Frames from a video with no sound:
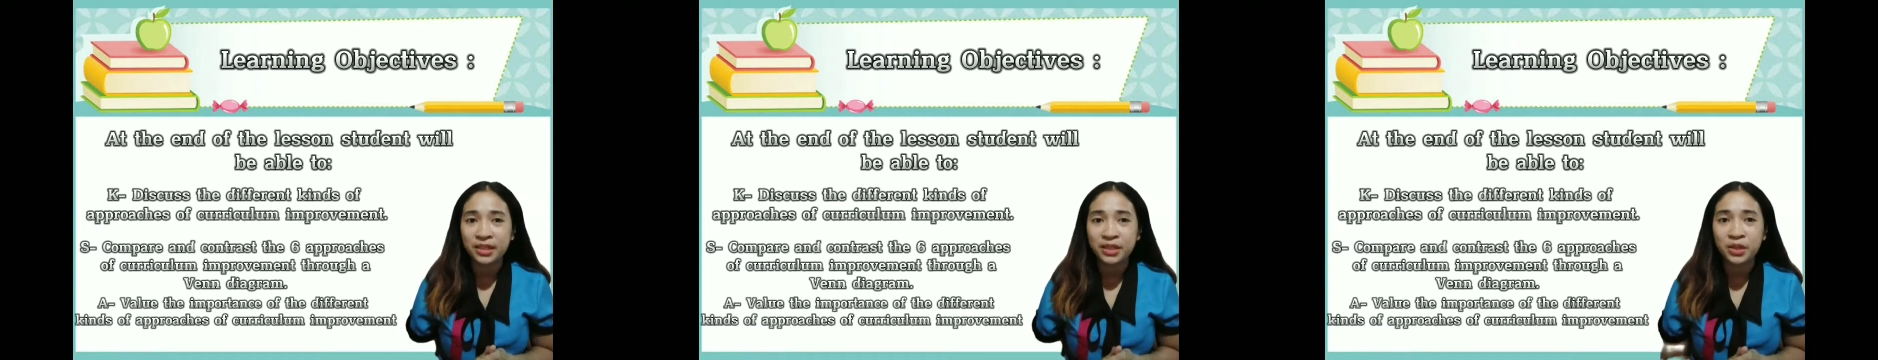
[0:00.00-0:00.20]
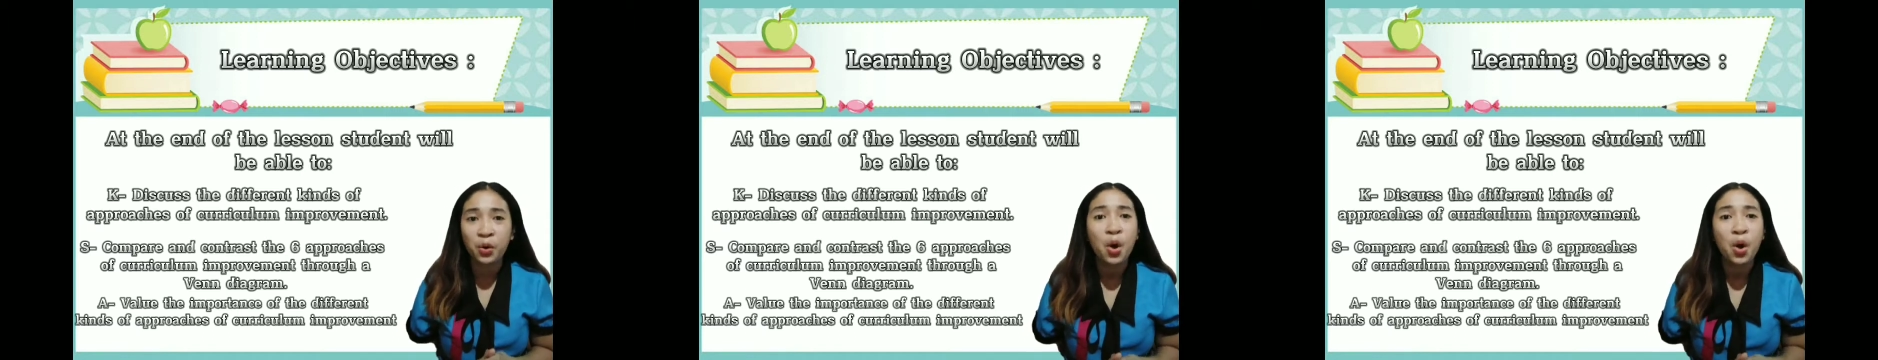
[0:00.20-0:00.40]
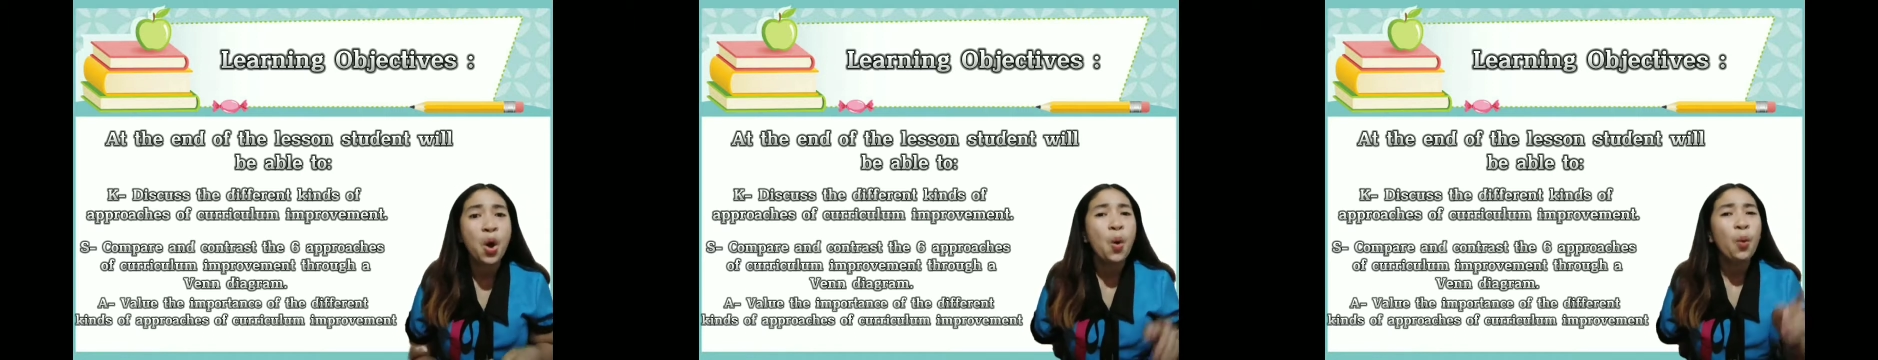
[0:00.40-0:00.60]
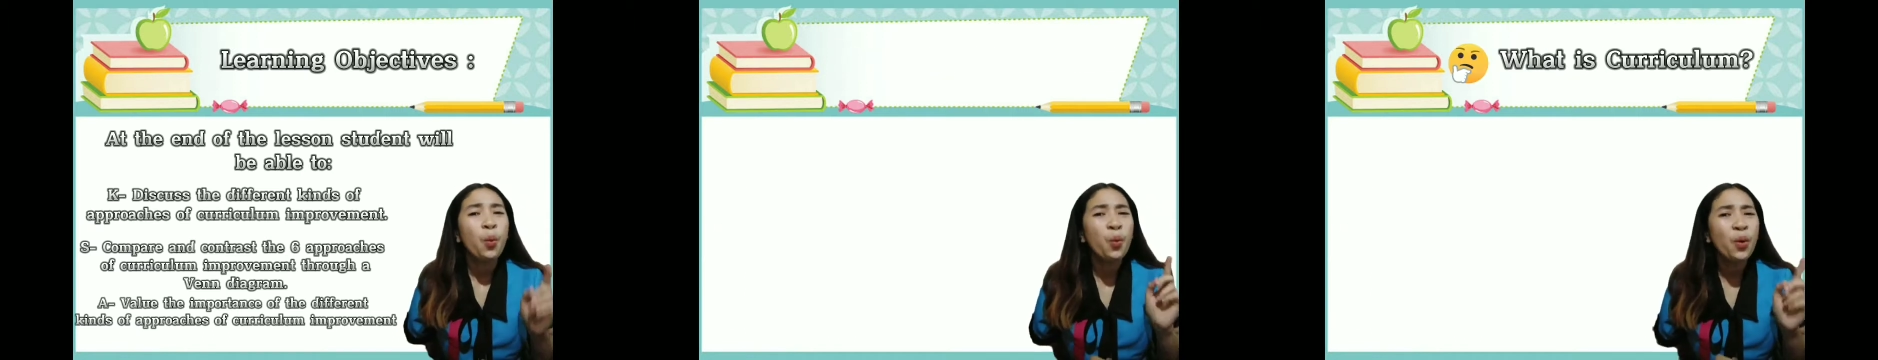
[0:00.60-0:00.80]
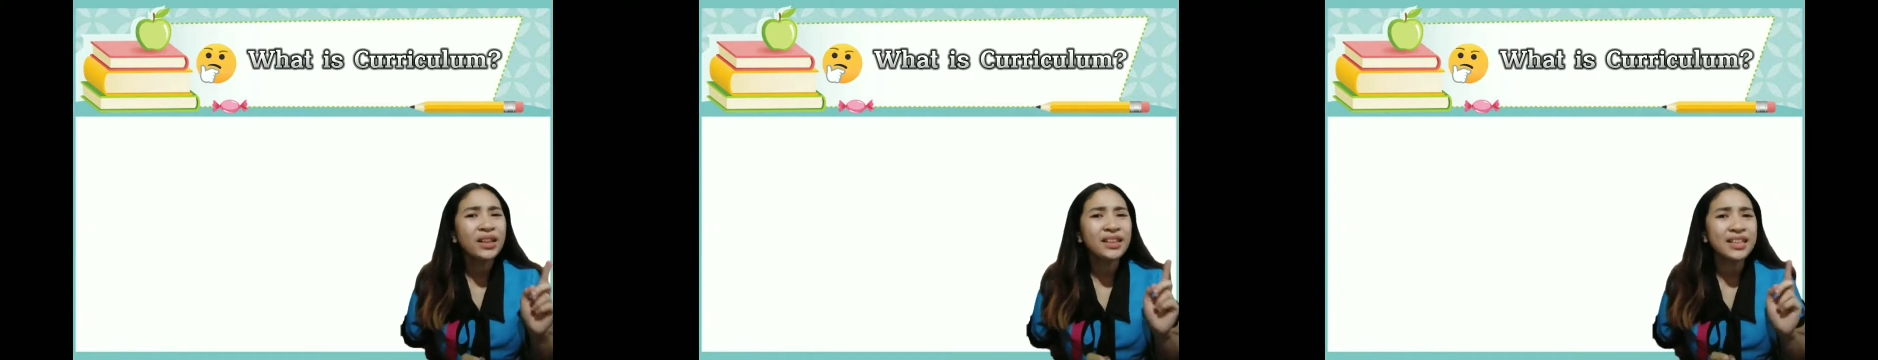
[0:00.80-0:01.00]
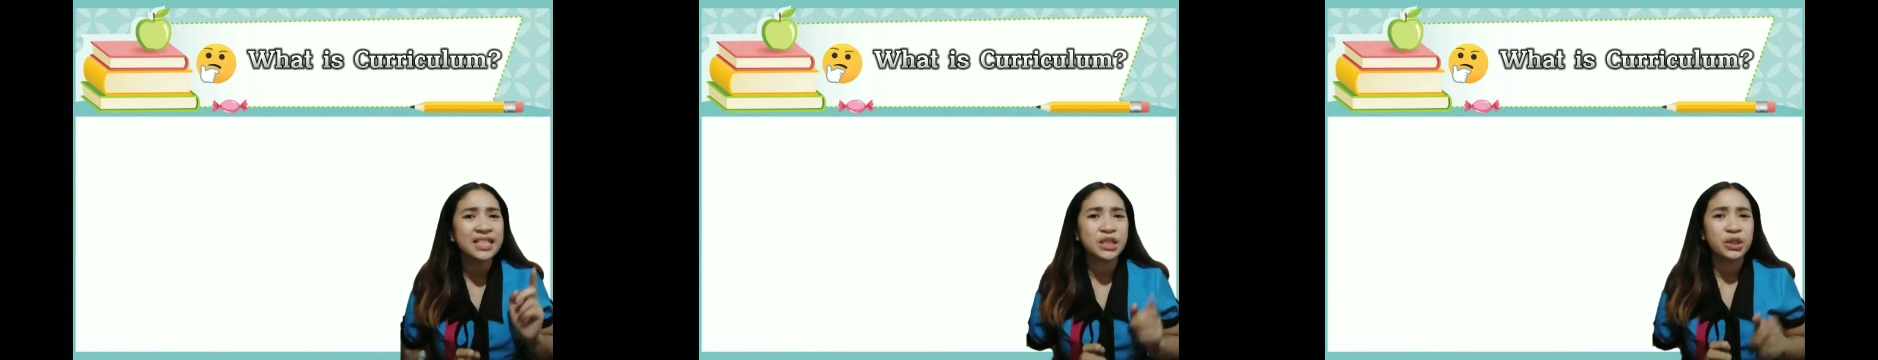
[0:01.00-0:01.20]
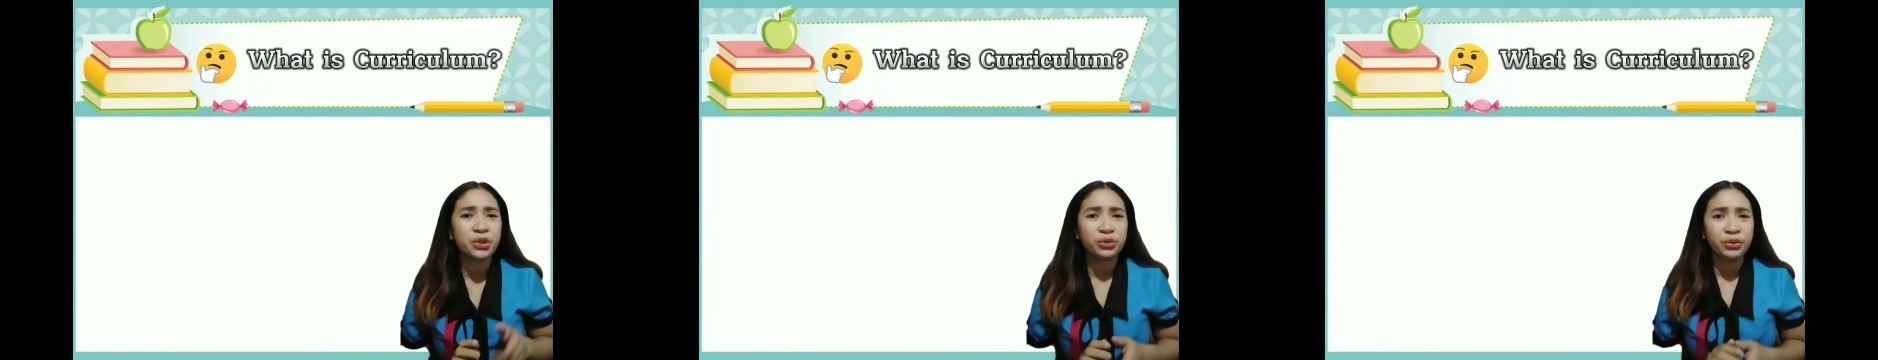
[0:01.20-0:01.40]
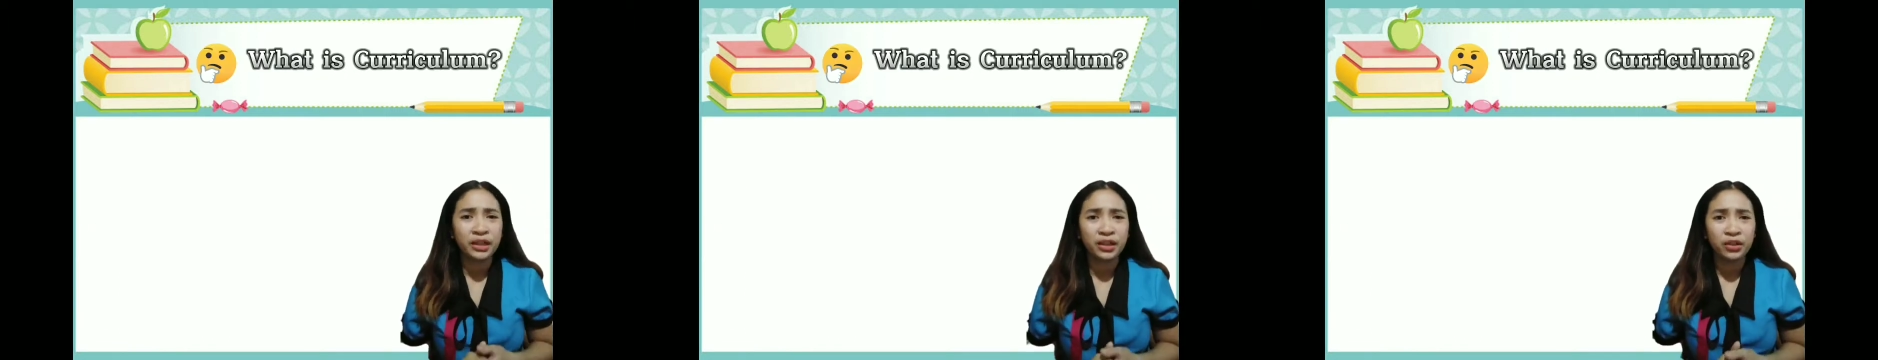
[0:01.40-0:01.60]
So, what is
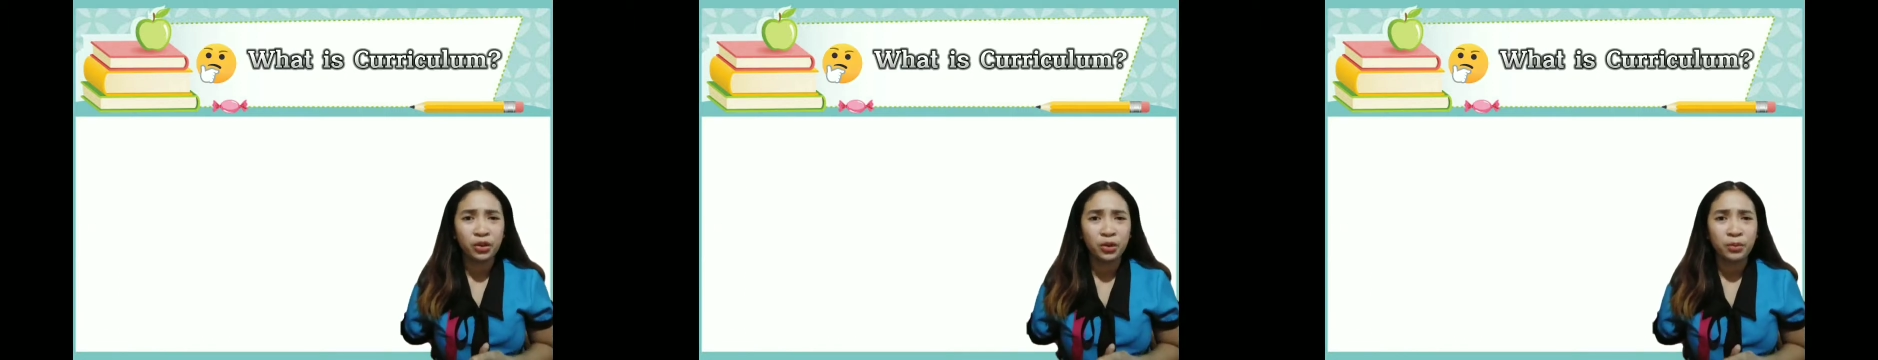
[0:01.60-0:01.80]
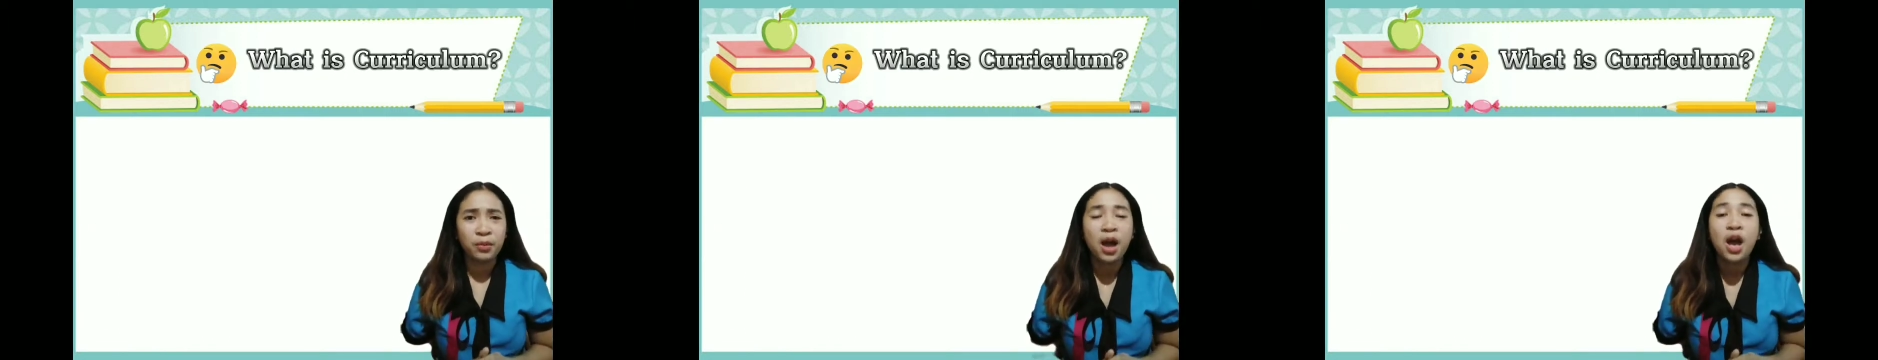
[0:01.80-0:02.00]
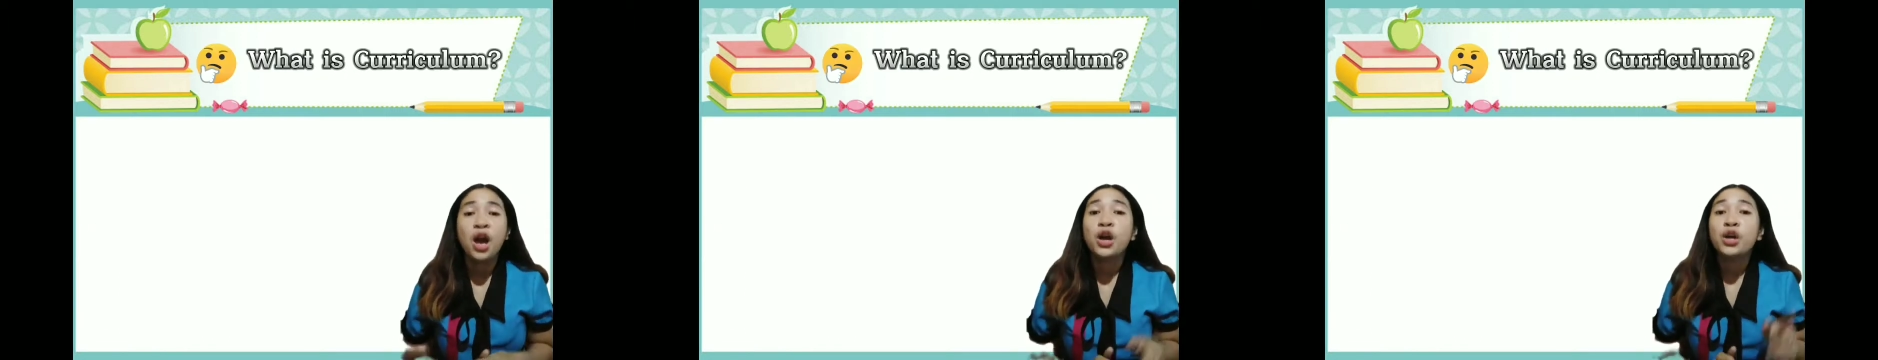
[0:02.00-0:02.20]
curriculum?